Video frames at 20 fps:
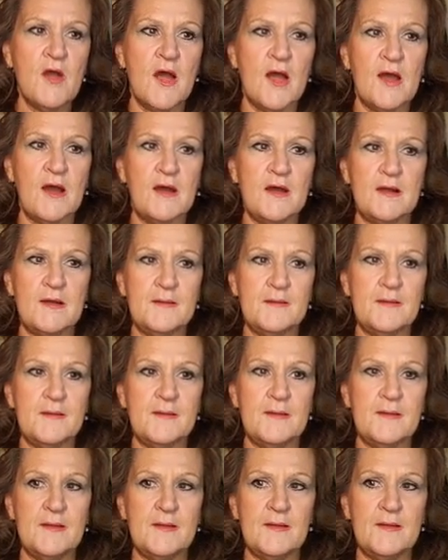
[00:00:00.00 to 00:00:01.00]
Uh,
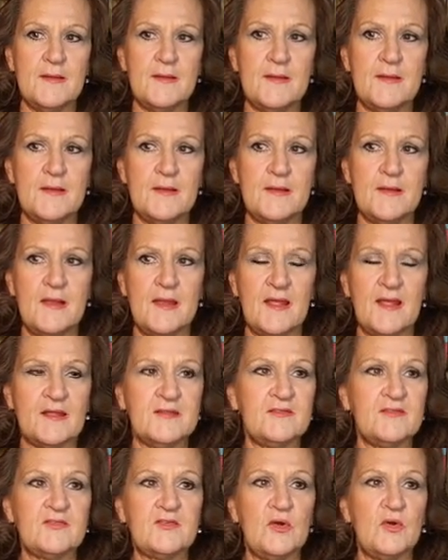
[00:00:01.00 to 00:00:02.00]

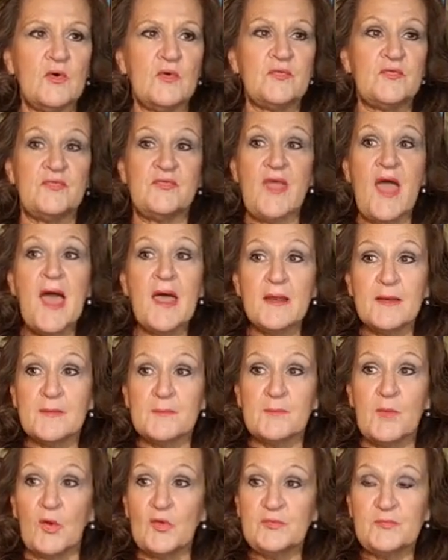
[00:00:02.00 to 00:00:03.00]
and so that
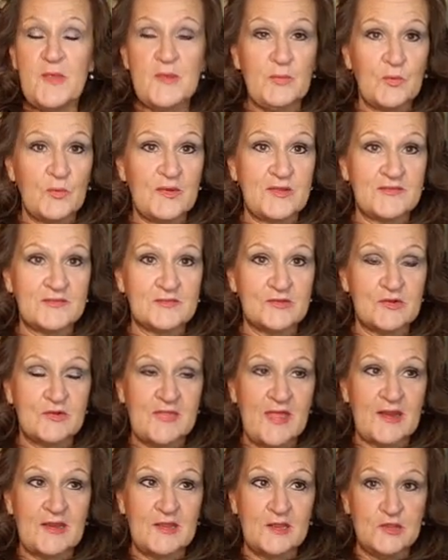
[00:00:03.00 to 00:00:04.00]
most people would consider
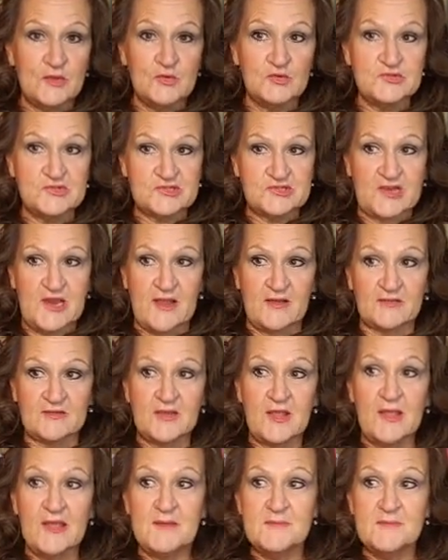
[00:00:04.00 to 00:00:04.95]
that a huge challenge.